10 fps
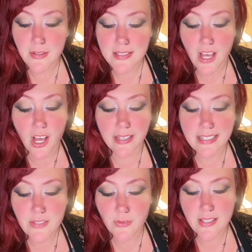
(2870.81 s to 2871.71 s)
as well as
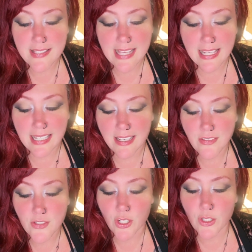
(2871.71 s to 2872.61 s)
onyx for the
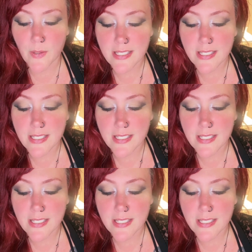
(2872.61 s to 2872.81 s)
setting,